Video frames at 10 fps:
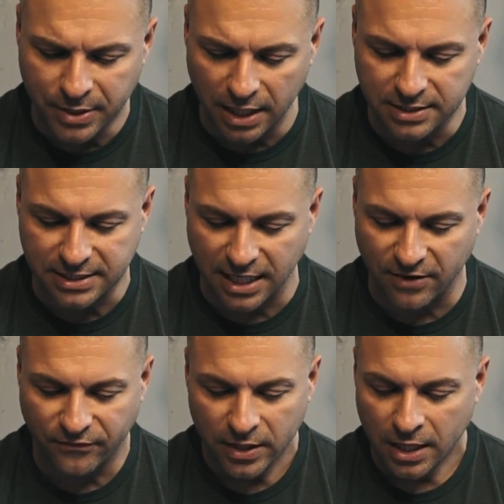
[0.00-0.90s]
Good
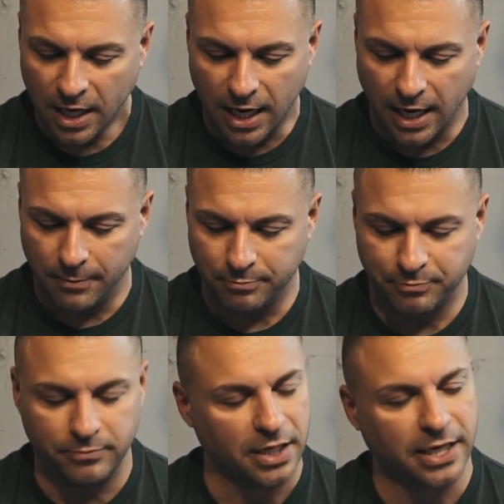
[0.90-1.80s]
stuff.
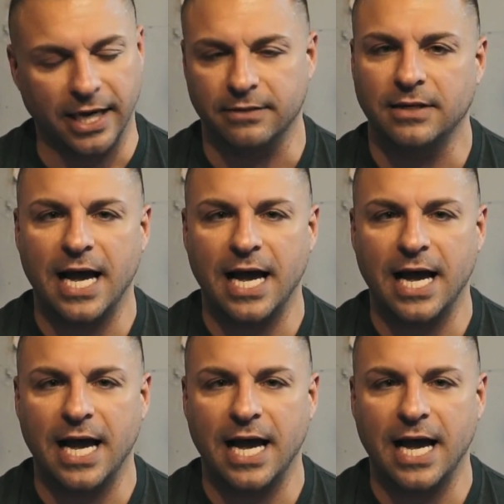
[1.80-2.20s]
Again,